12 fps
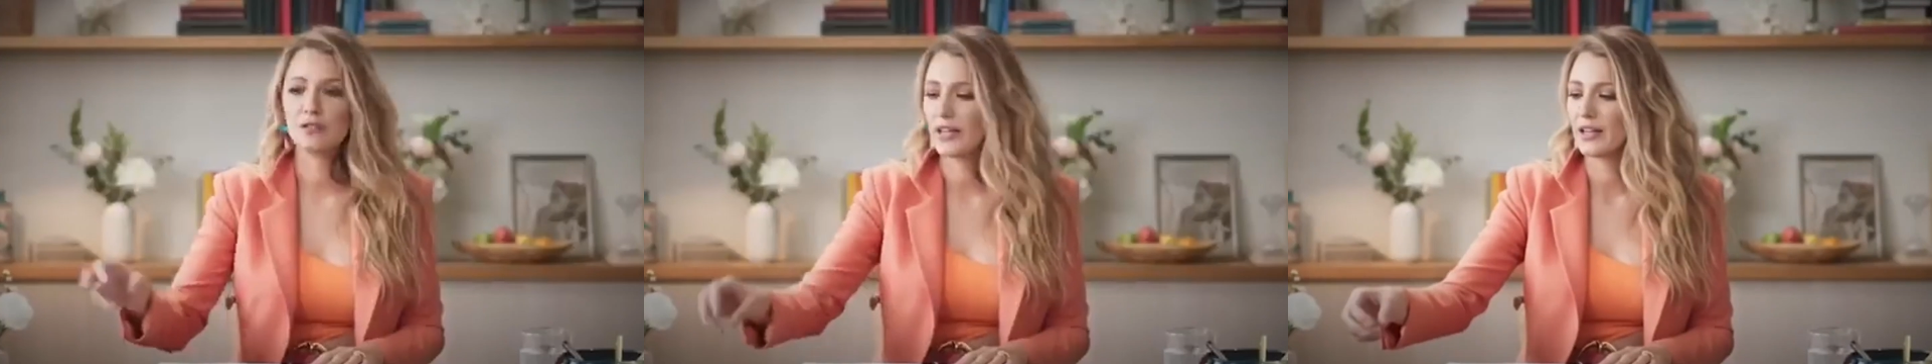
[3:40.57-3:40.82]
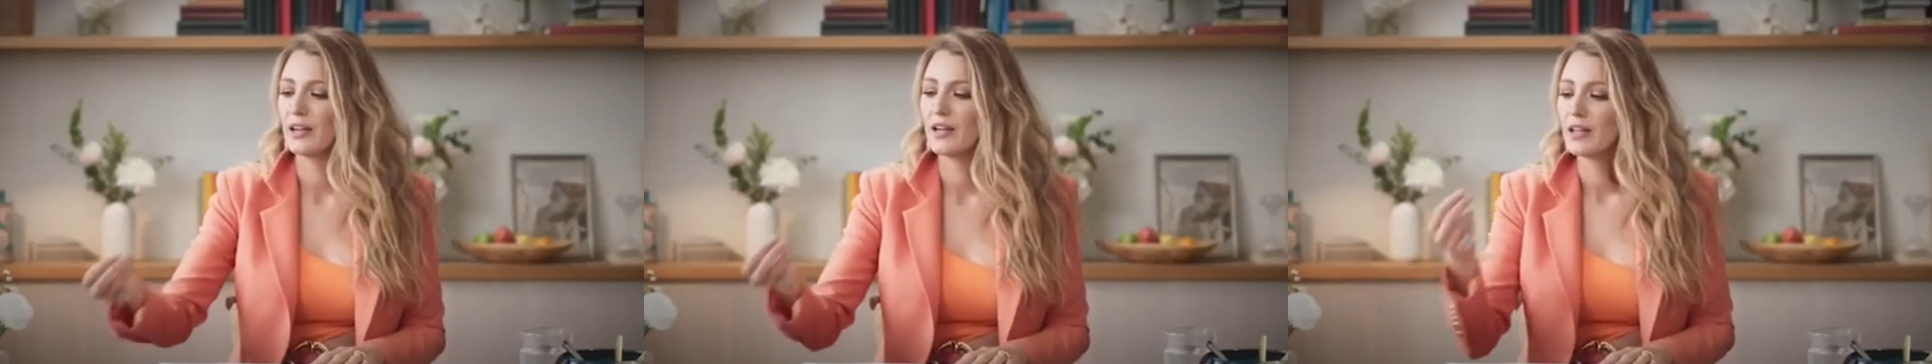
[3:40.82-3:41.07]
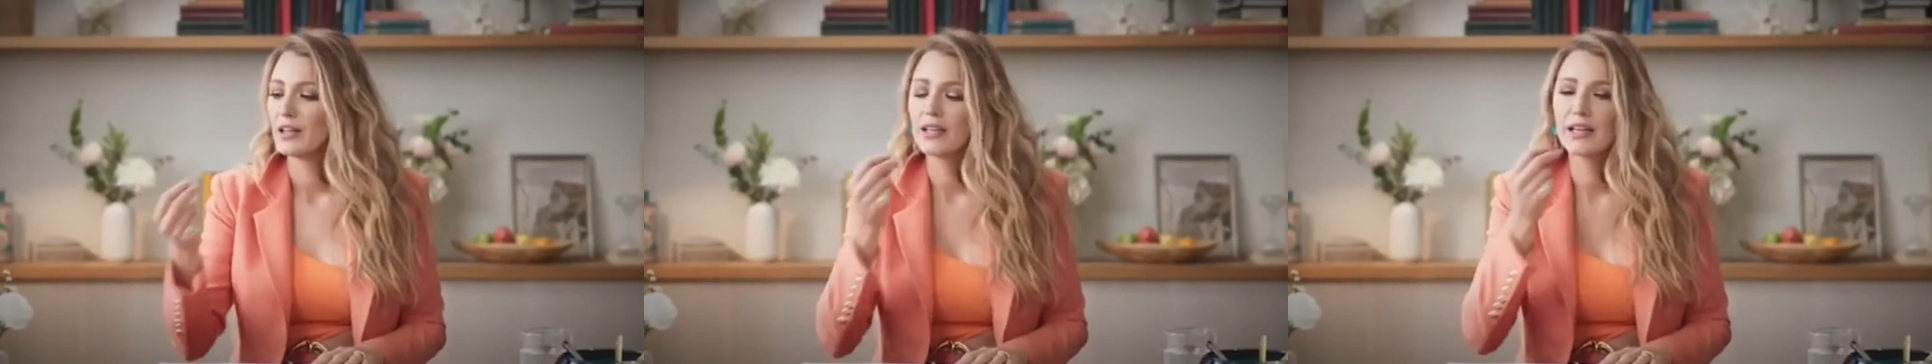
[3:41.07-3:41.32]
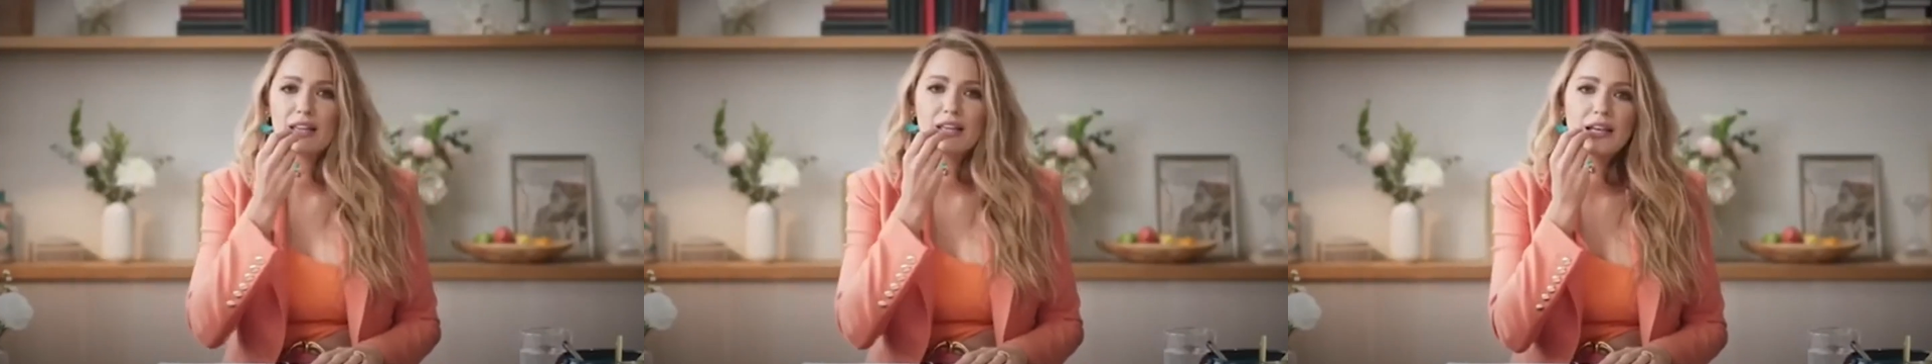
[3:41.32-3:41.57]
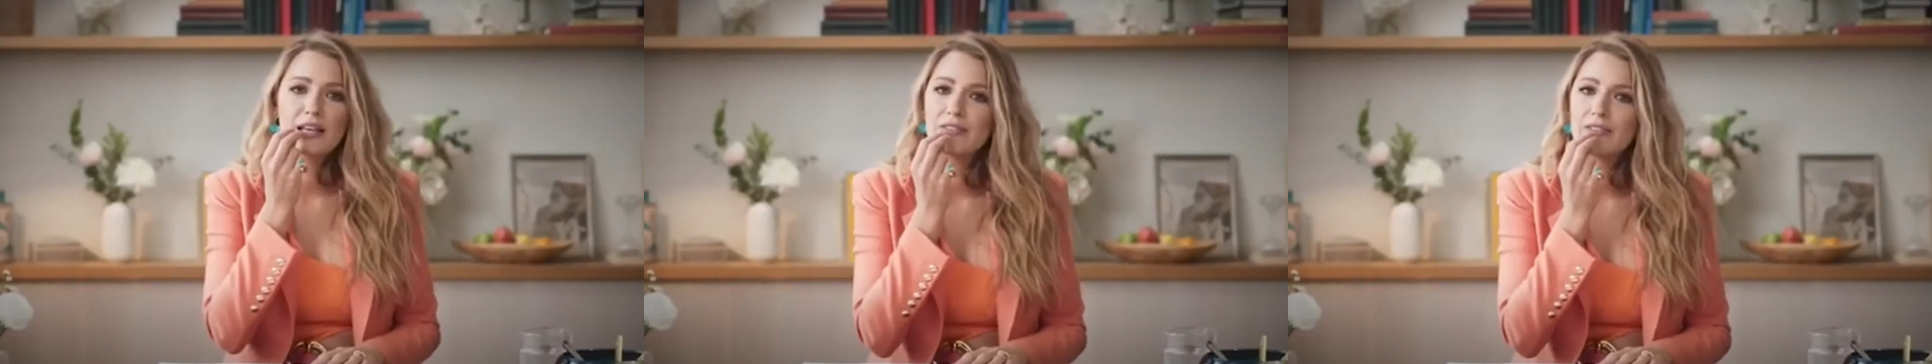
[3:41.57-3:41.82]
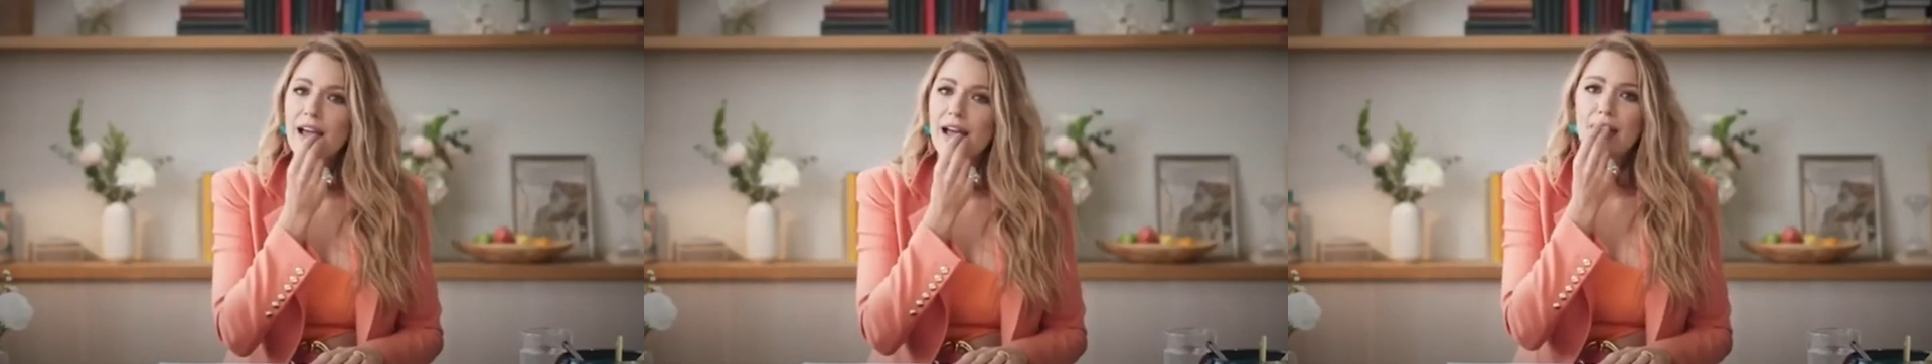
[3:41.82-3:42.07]
with Justin Baldoni
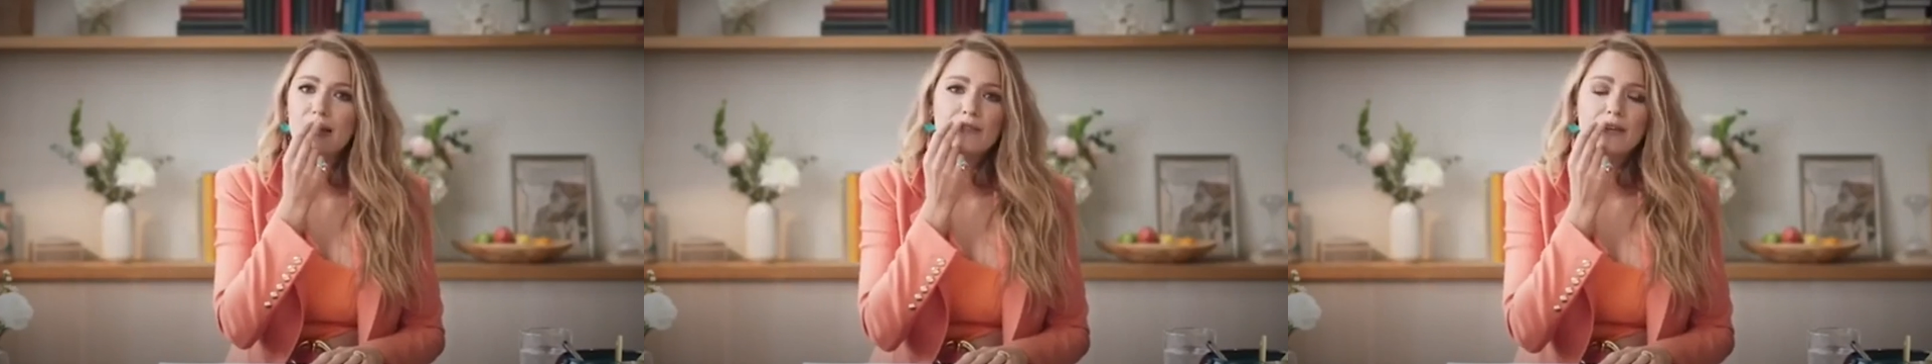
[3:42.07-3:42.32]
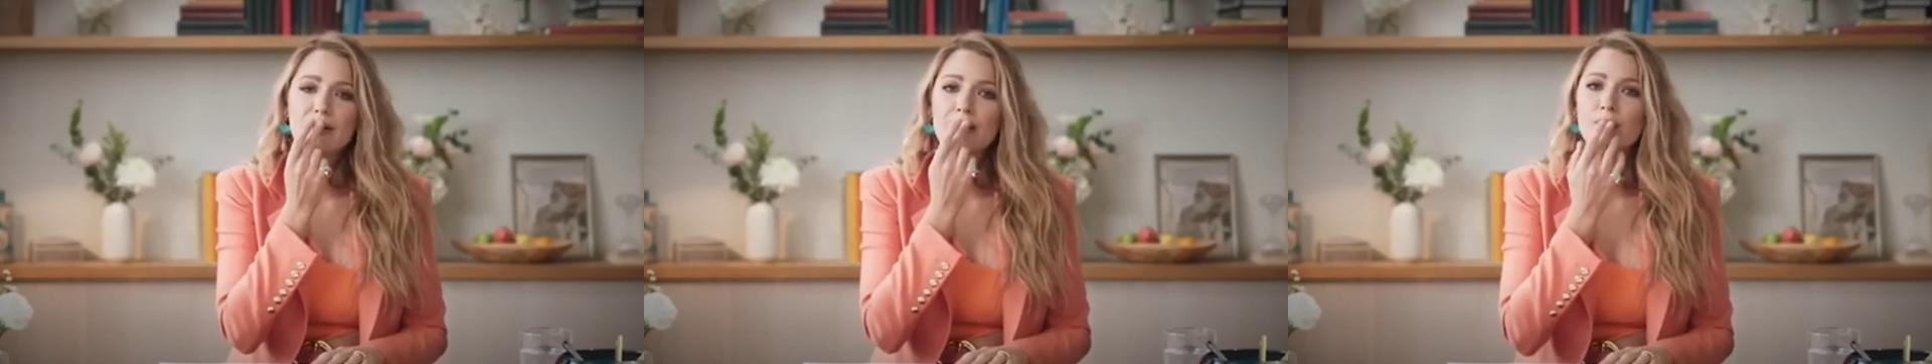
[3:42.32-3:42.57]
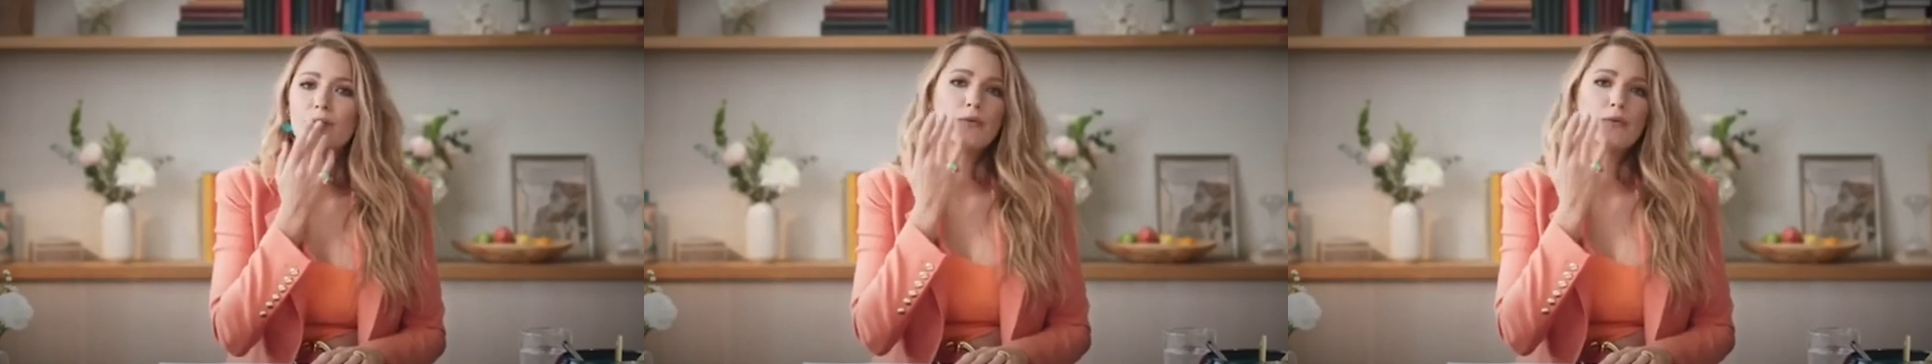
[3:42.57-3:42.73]
denied